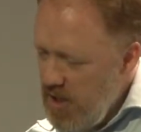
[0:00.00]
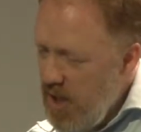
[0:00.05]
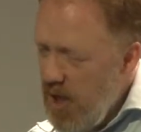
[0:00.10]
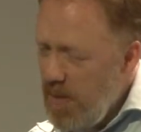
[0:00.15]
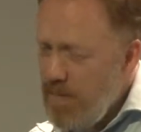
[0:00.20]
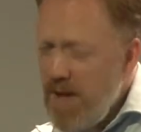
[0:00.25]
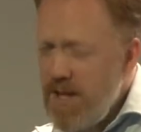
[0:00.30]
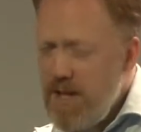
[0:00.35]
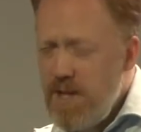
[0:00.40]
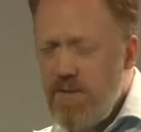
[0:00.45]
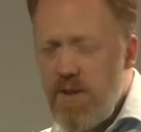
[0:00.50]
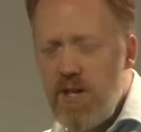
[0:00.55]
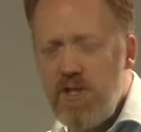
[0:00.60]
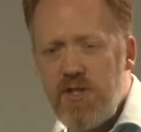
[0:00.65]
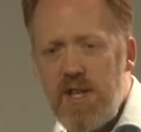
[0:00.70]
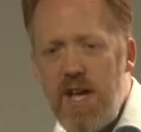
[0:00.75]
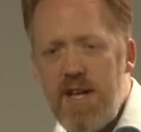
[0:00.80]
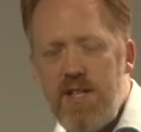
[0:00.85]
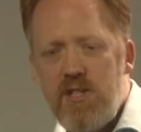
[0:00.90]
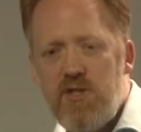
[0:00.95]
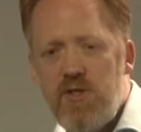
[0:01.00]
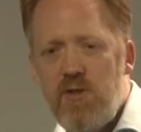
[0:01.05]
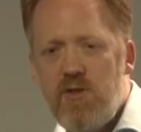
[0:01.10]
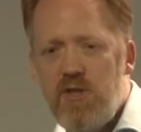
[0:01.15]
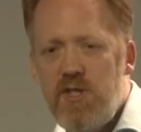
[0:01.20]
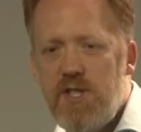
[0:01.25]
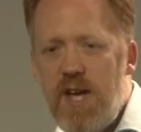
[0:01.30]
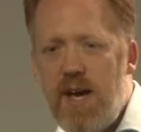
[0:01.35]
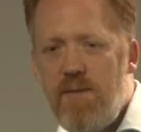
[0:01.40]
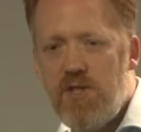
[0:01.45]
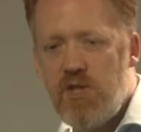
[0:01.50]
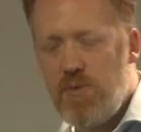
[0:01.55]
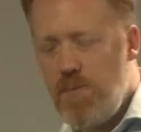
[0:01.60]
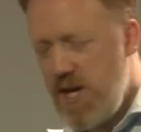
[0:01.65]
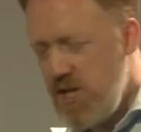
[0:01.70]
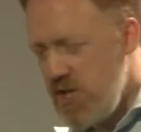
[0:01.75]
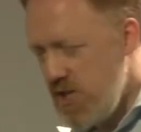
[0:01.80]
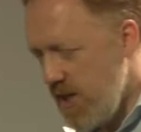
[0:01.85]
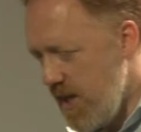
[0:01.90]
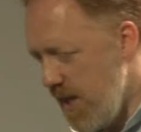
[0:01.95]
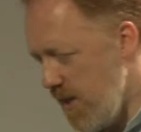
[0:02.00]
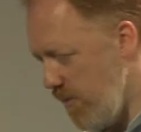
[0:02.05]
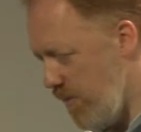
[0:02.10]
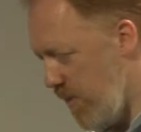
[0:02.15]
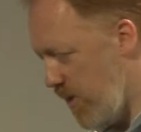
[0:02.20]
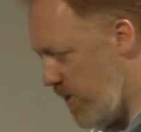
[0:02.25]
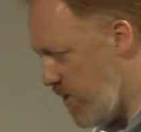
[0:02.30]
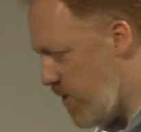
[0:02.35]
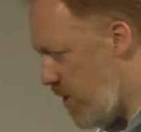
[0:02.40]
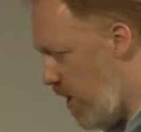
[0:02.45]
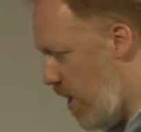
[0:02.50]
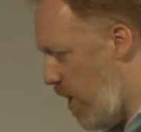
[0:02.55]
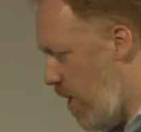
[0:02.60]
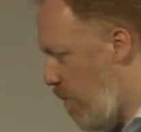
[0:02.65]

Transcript: And many of those data sources have a spatial element,